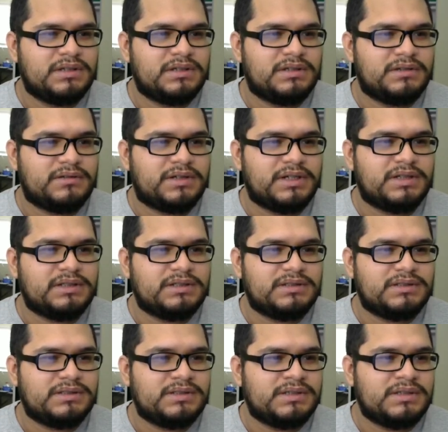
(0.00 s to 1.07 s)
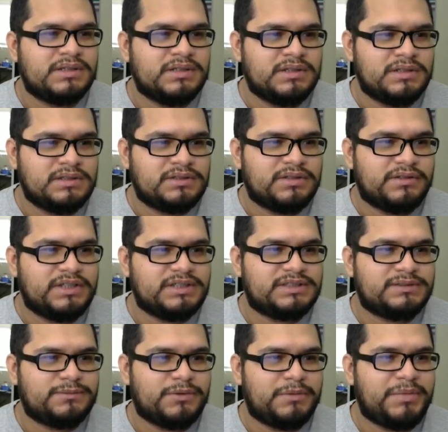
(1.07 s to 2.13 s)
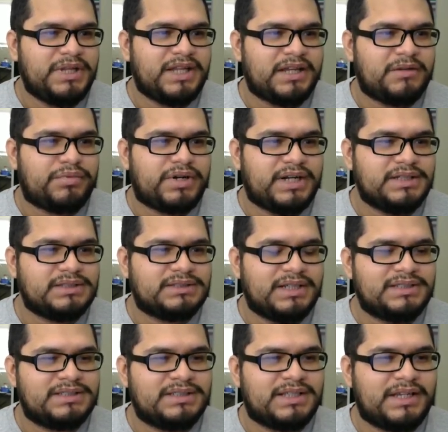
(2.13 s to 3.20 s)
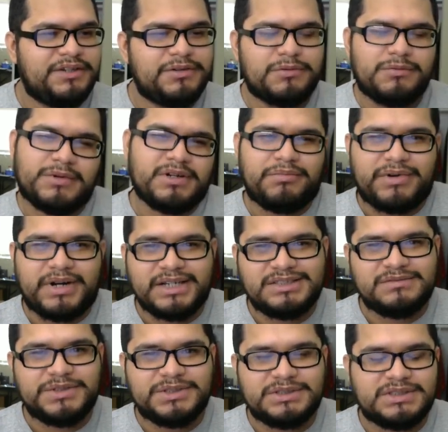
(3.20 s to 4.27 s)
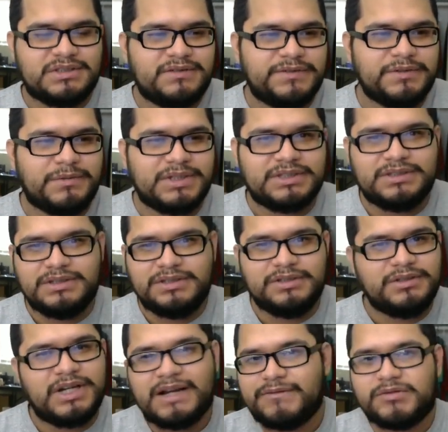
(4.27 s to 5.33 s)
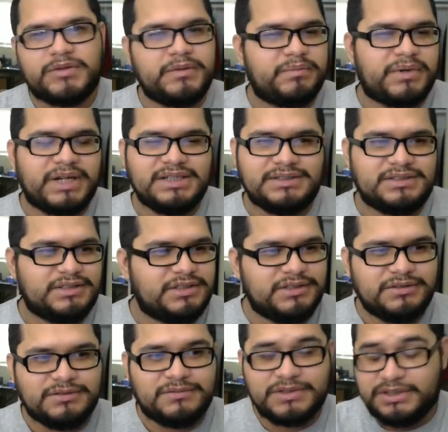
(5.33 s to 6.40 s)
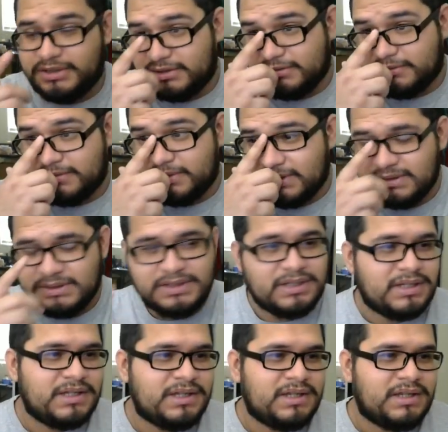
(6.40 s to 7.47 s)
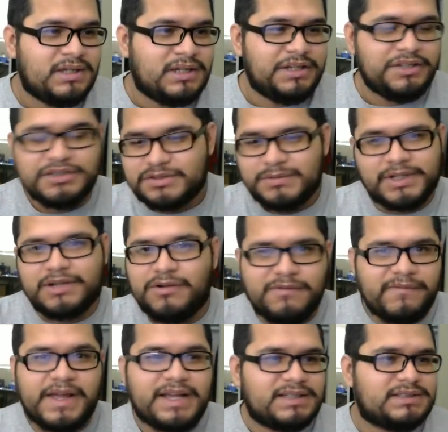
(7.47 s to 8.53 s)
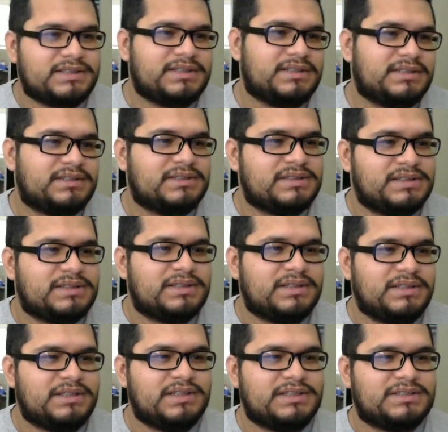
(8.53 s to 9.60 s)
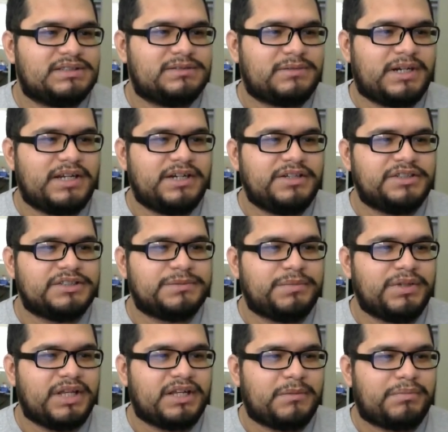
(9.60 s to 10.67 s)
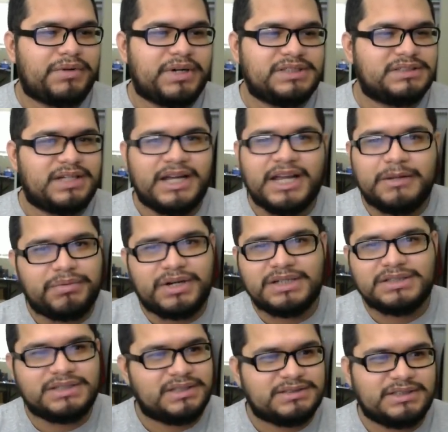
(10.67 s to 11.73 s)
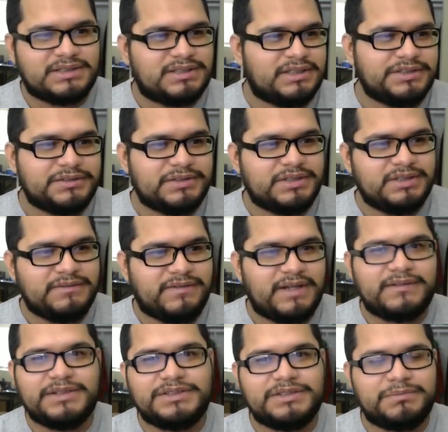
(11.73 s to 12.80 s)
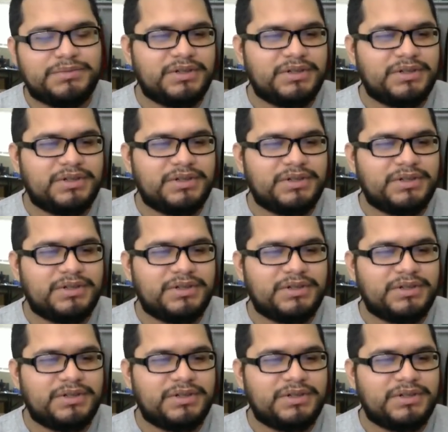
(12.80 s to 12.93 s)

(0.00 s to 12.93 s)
Right? So this would be like price. So that you don't want to price them yourself. You have a repricer, you know what you're doing, and you just want to go fast. This right here, you just put like a high price, like 600, 500,